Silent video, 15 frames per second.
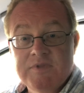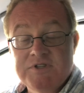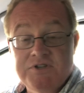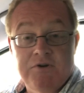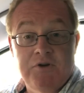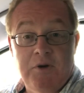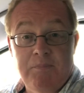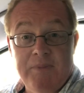
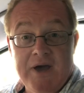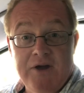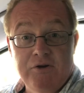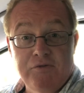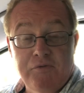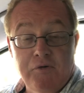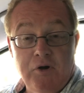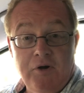So not bad
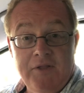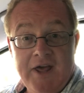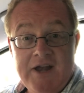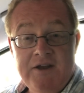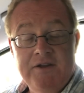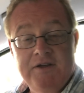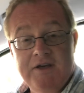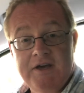overall
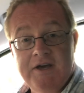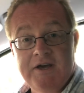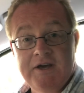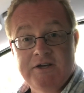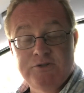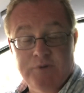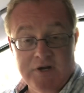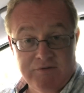then,
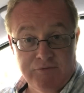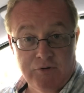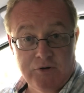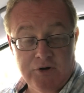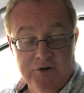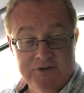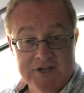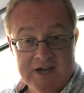24
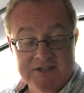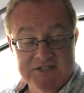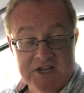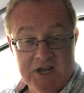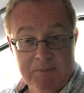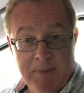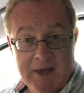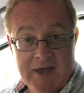contacts
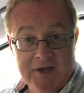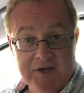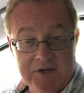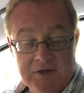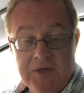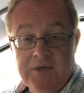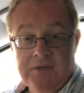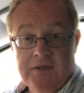in the bag.
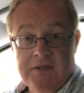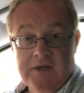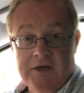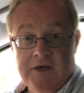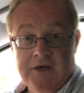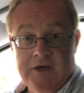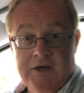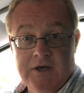
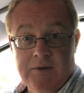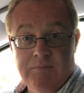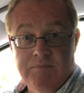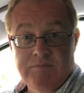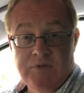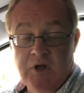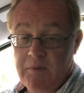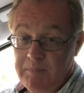
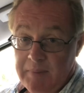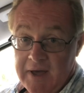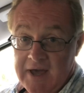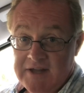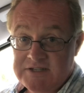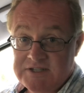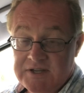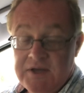Not
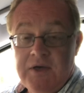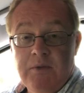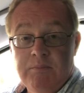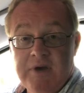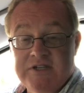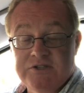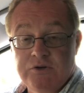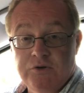bad.
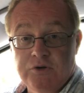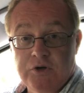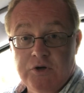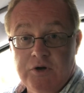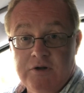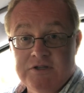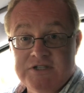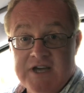Made some good
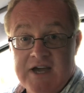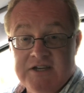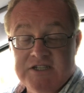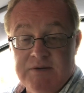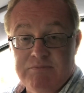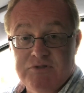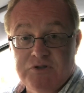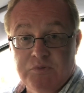
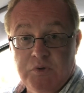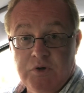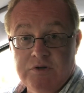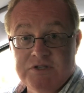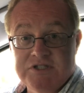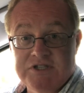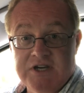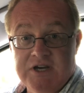contacts up
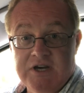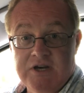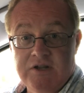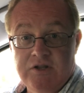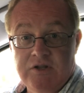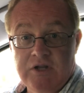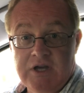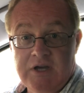towards
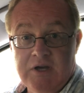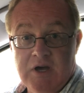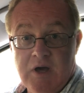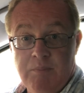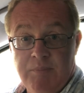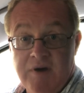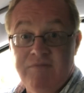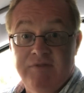
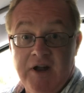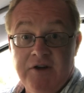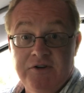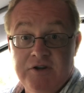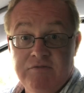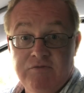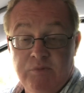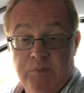above
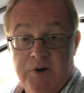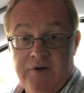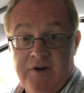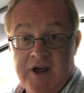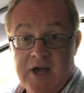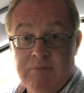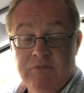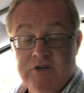London from where
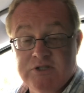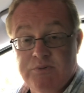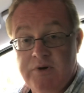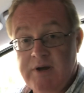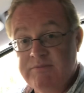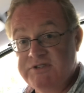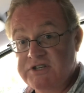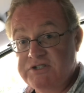I am, because
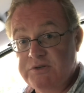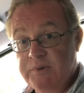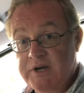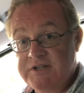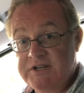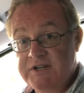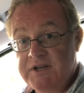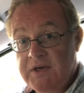where I'm
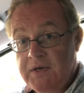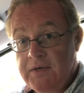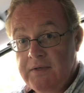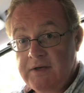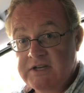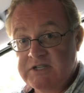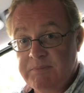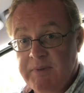situated
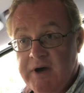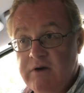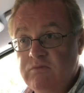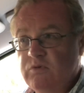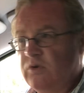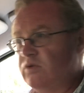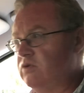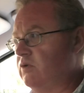is
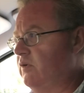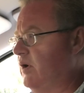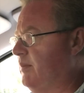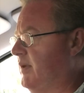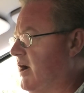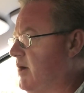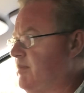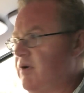about,
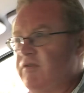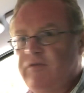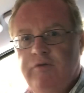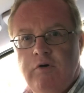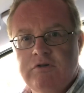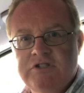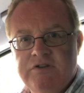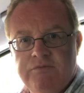about
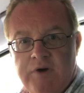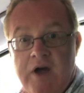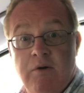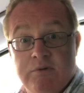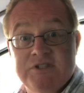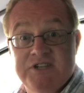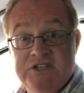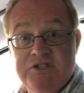40, where I
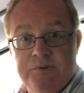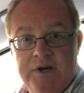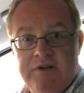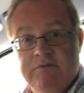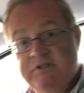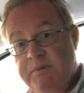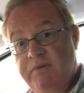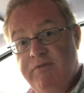was
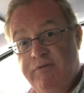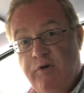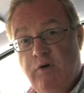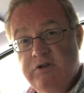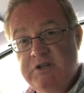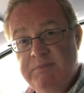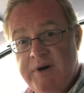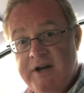situated was about
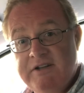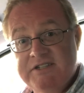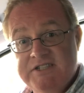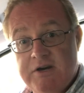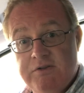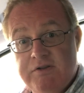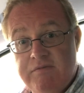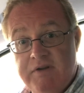40 miles
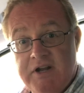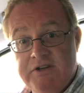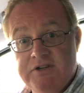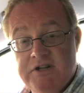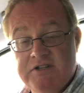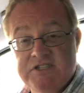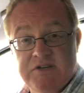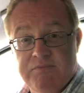south of
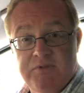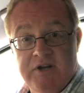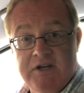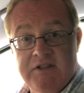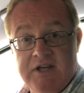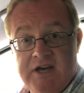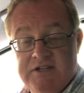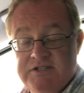London, something
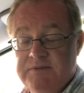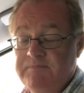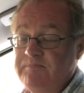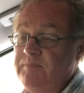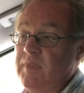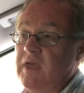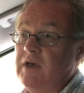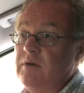like that,
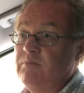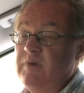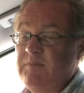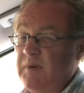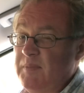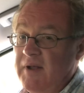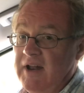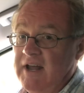
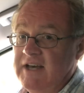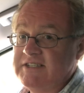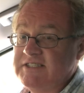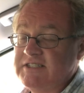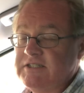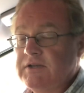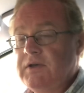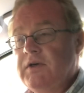maybe a bit
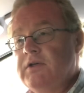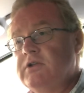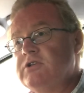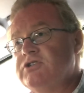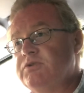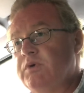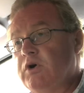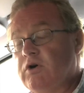less.
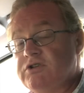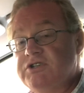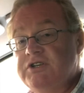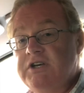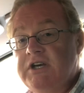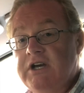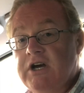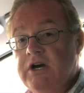So we got
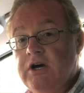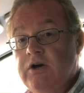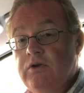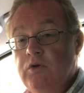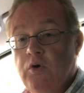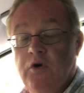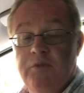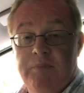to the
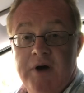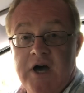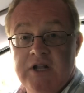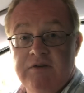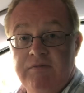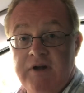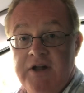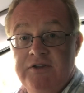north
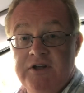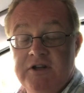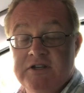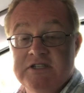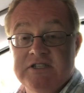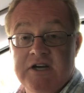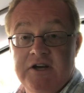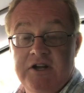part of London
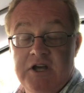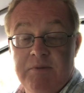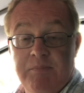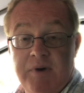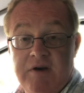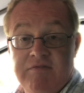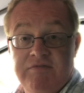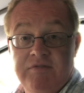and slightly
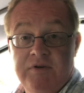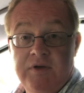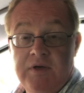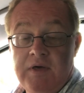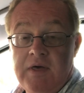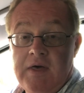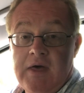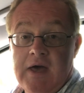above,
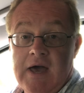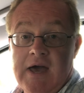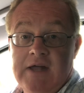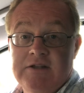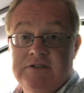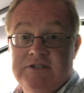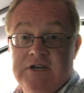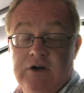
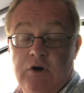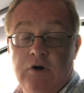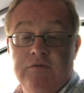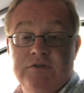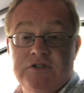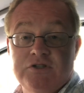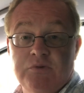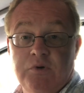and
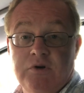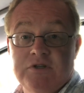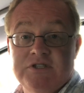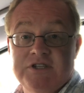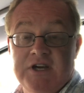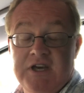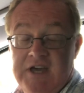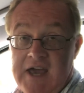over
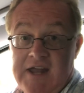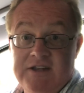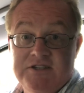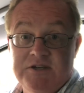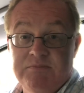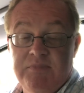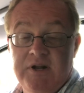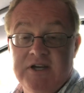towards
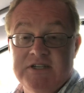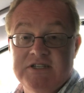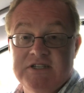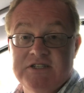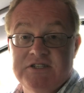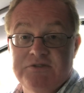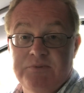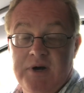Kent in
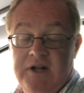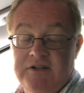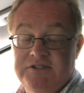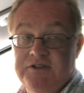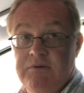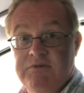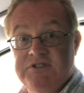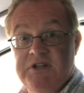places as well.
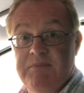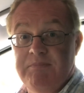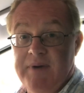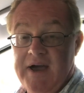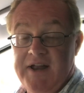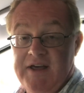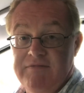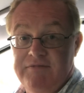So it wasn't a
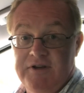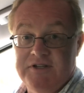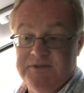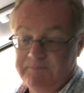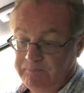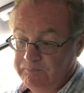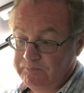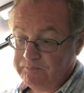bad effort.